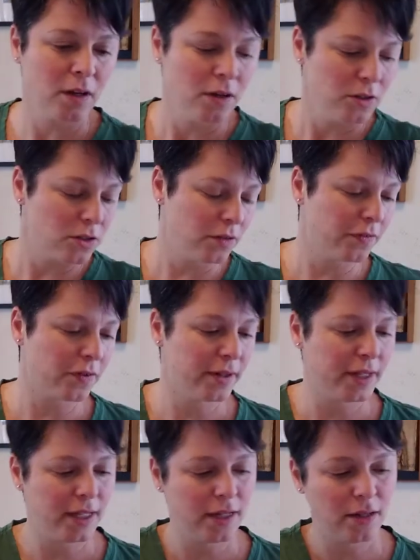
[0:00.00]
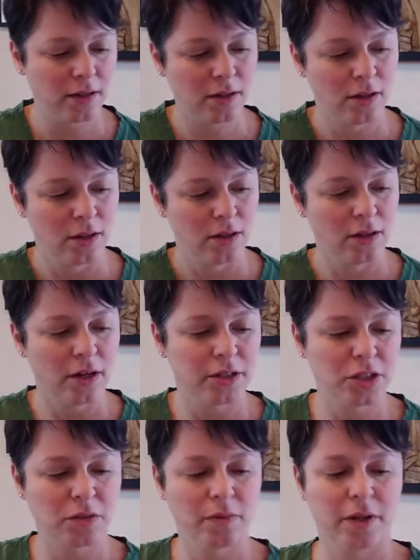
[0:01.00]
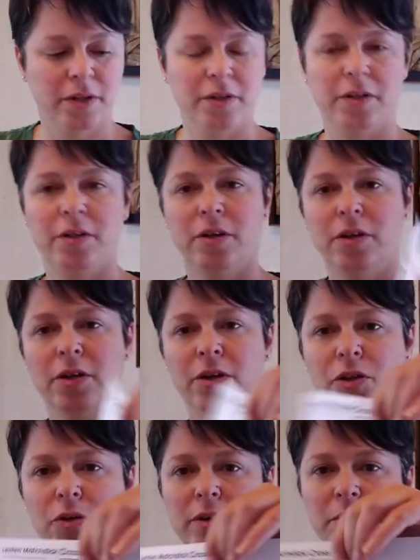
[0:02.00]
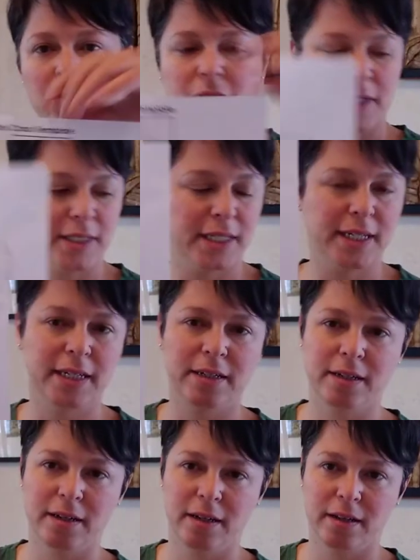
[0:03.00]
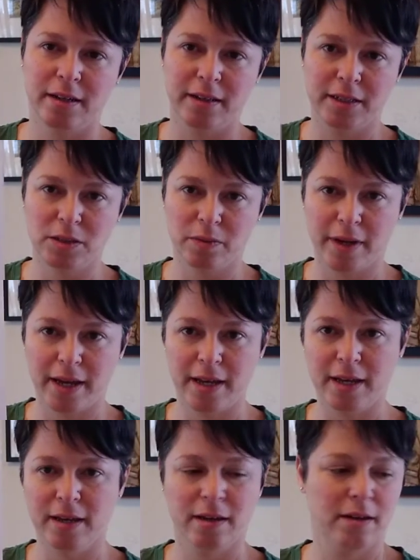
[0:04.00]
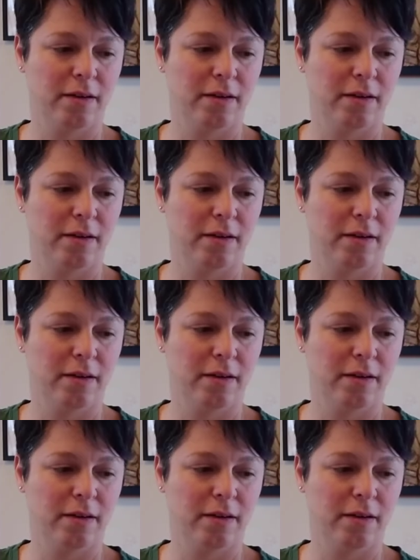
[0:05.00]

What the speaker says: So for the larger one, you can print it this way,